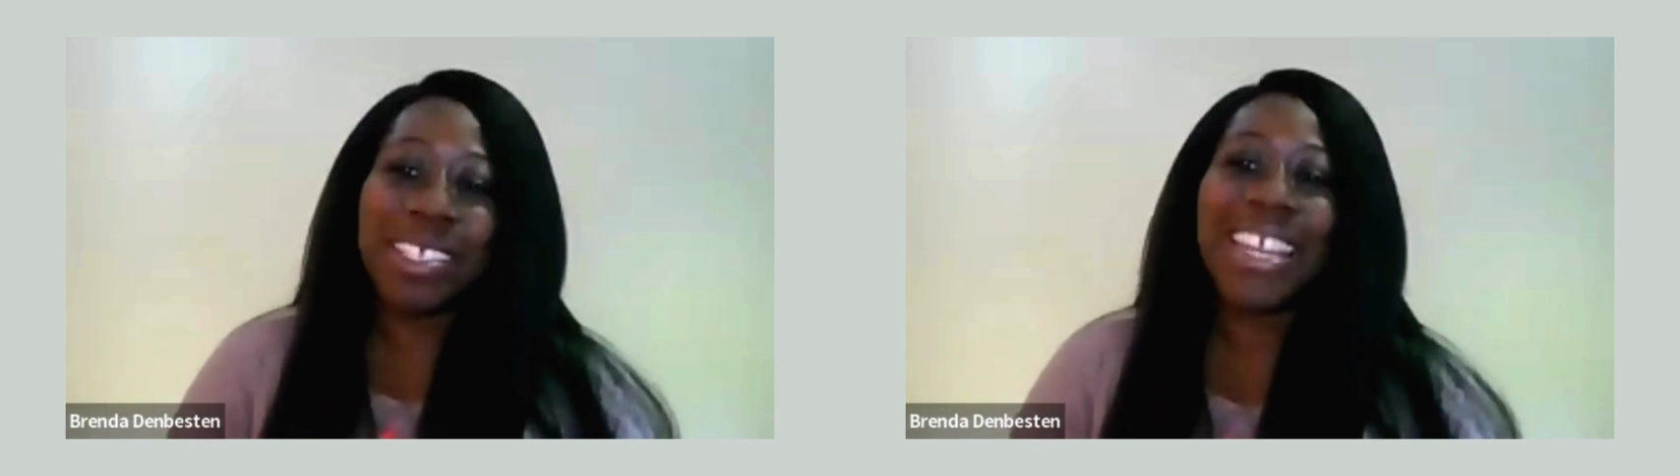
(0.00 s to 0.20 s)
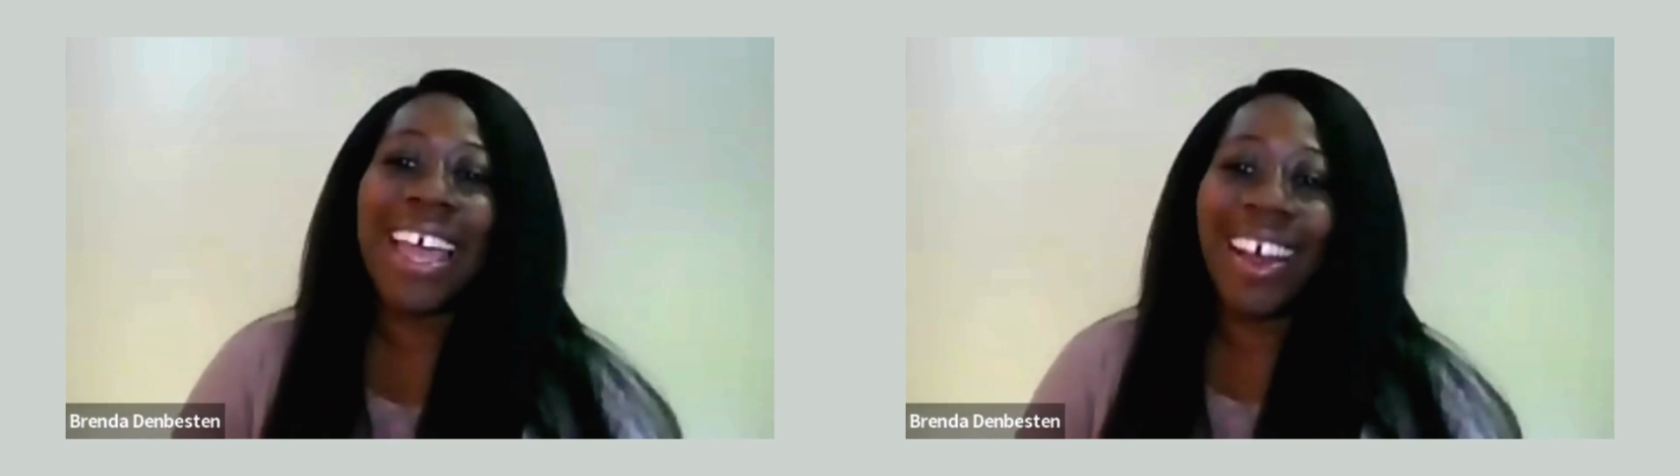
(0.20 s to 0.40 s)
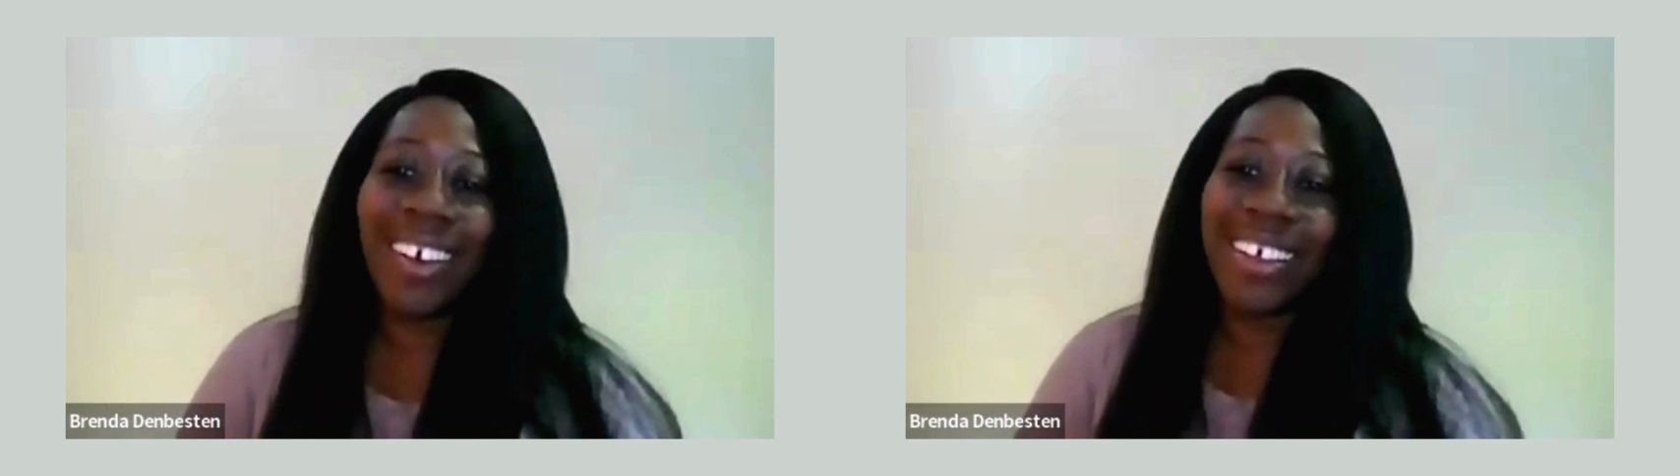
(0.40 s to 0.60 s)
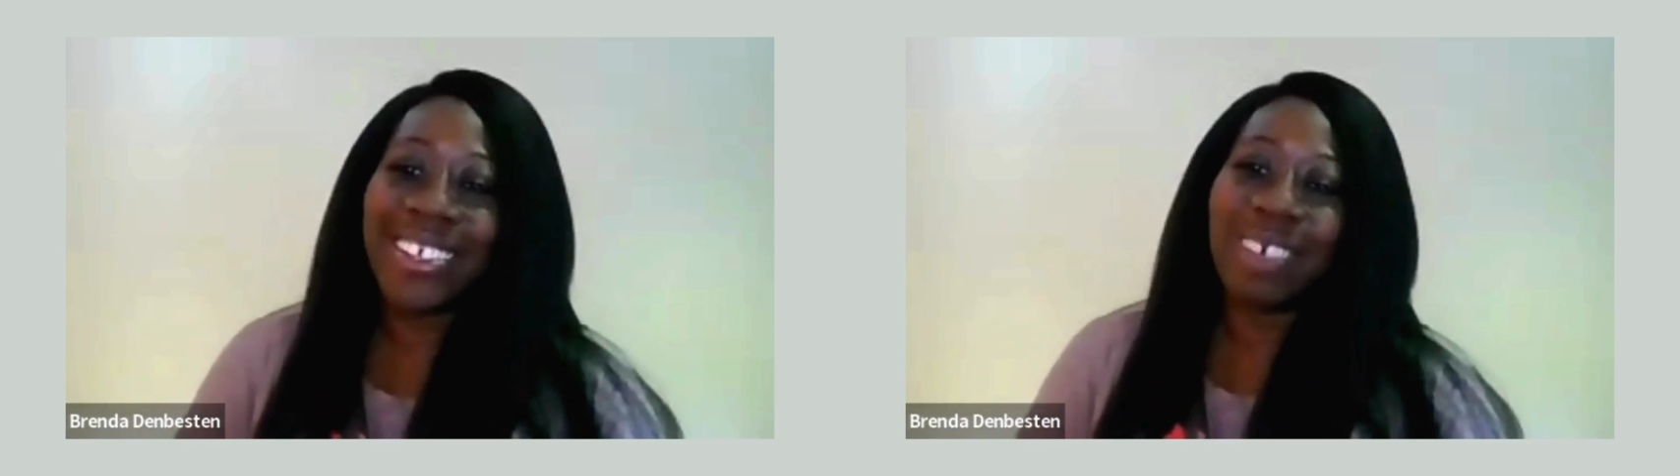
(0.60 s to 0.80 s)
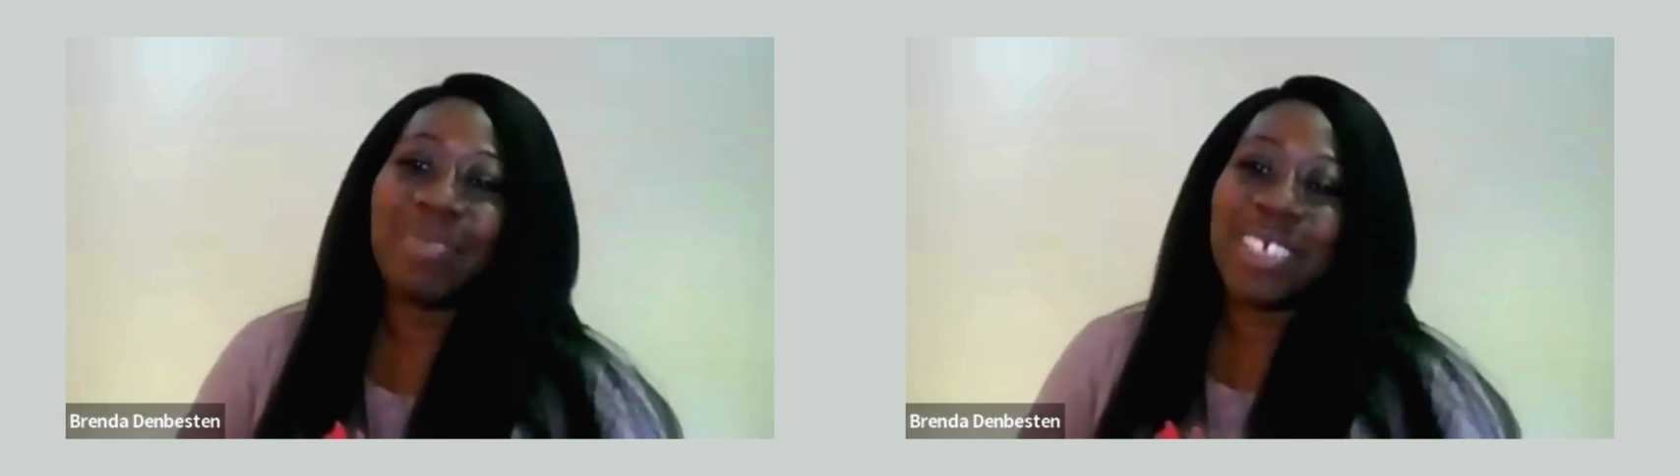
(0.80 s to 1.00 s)
now is
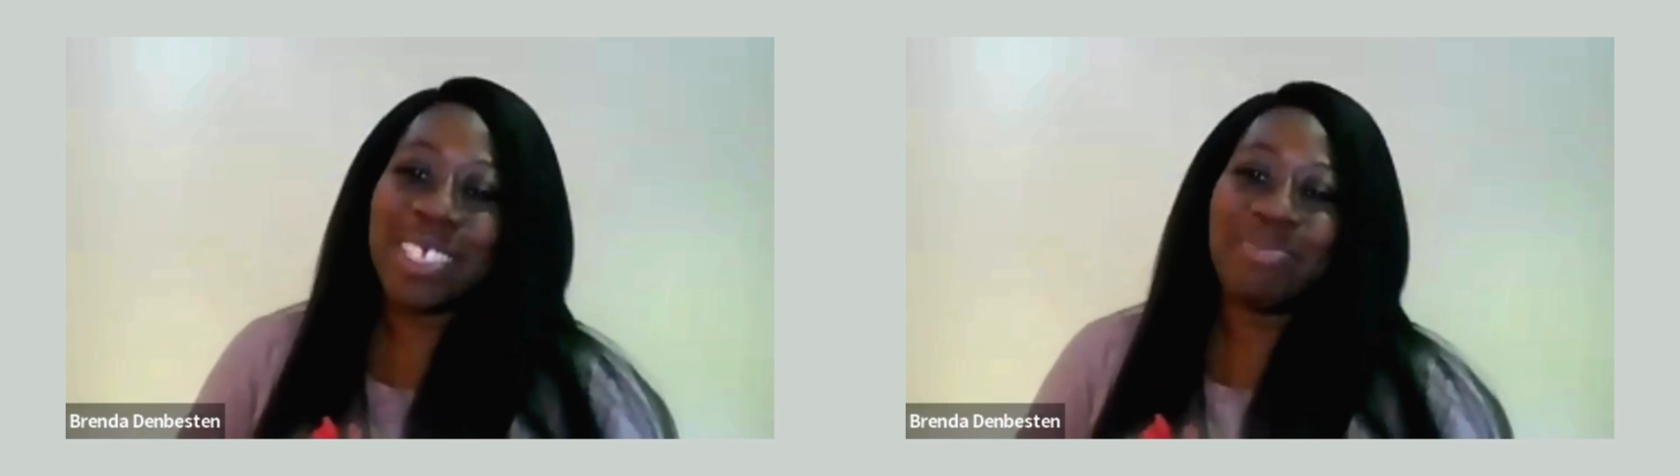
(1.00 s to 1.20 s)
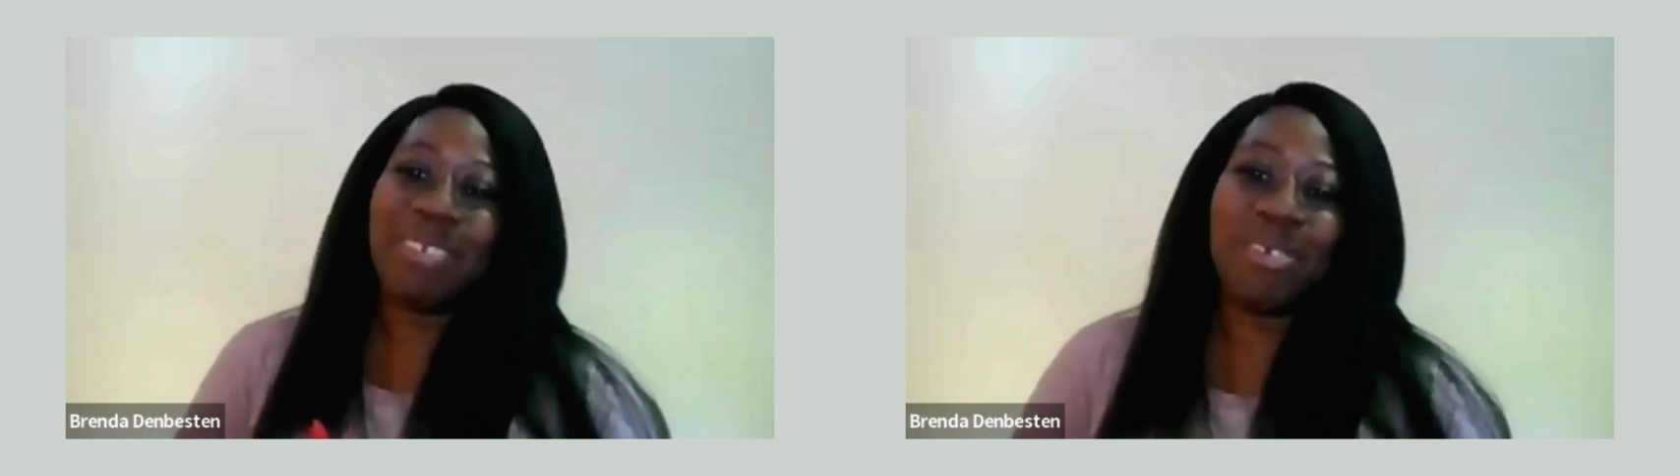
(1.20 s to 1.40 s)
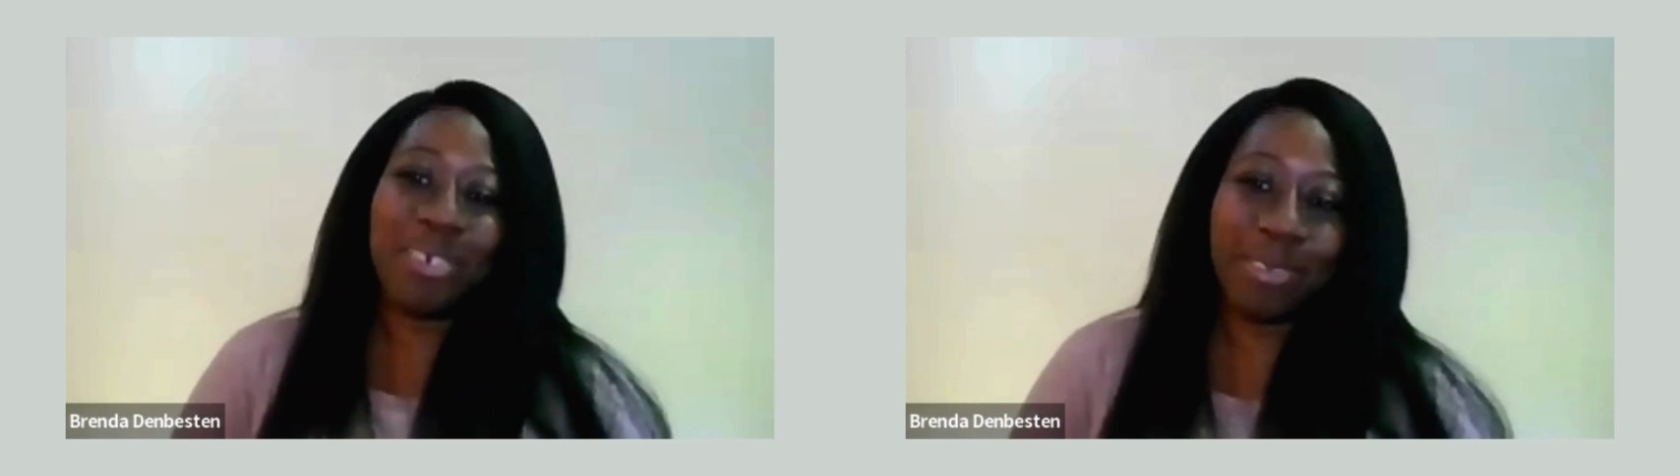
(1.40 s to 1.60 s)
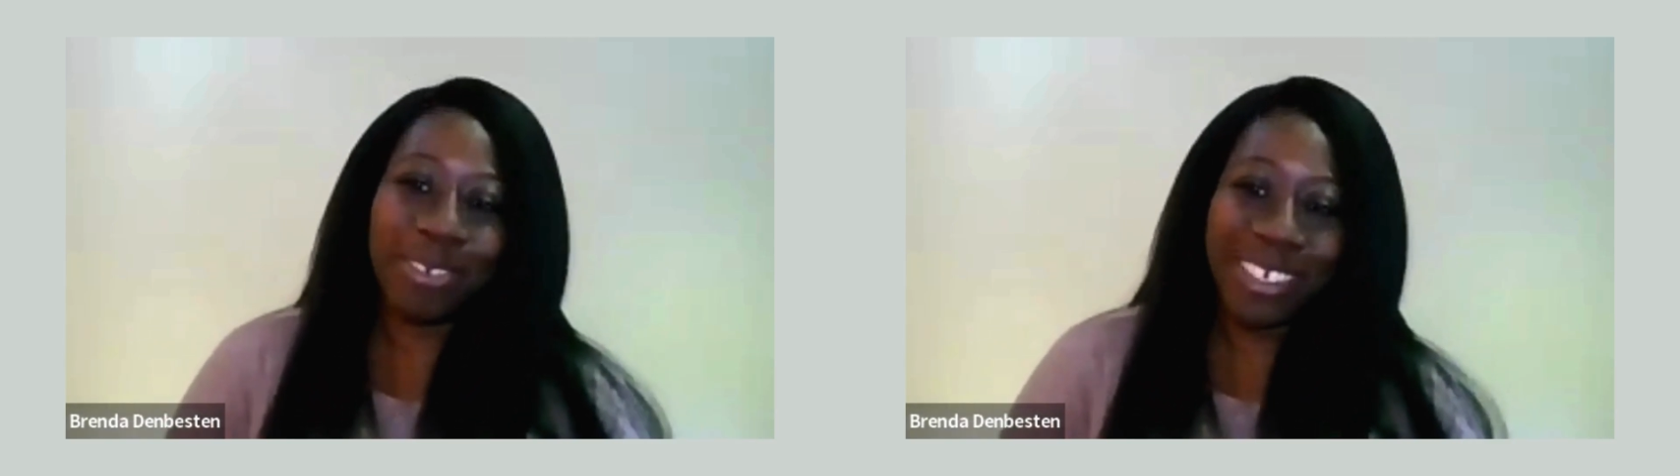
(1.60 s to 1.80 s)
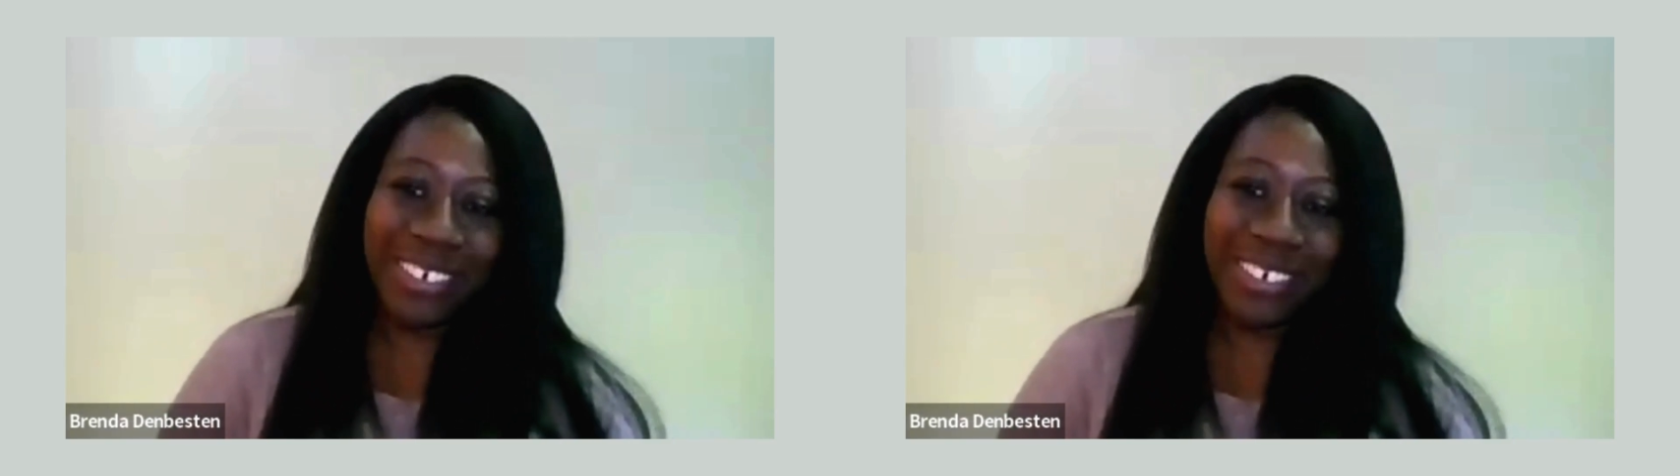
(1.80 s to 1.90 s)
obviously preferable.